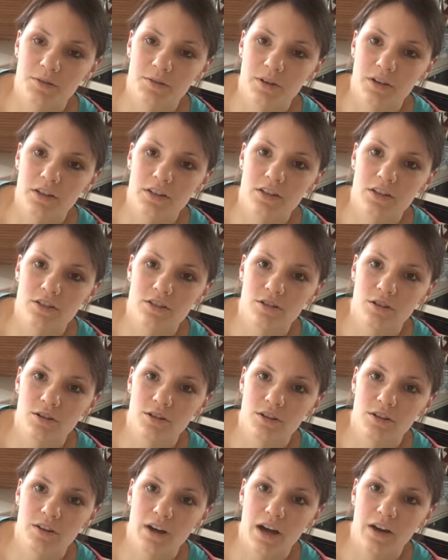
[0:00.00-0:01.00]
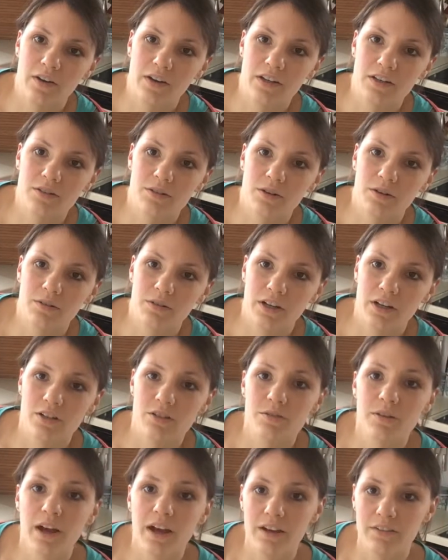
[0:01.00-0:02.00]
to work to show you how I do it when I
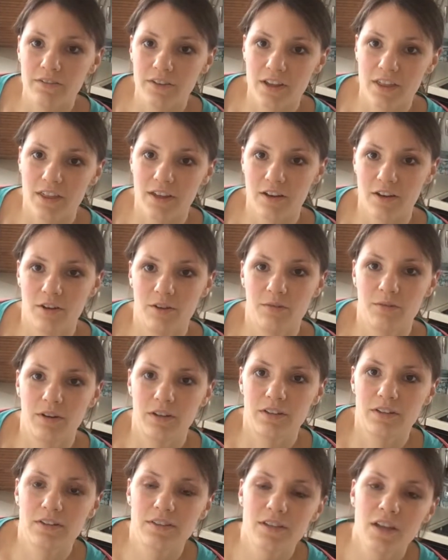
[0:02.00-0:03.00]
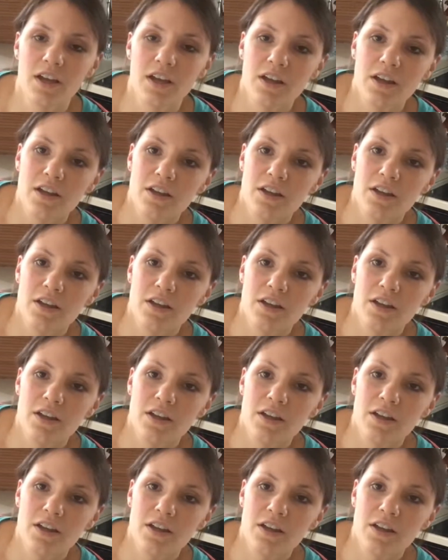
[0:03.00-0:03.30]
do everything all at once.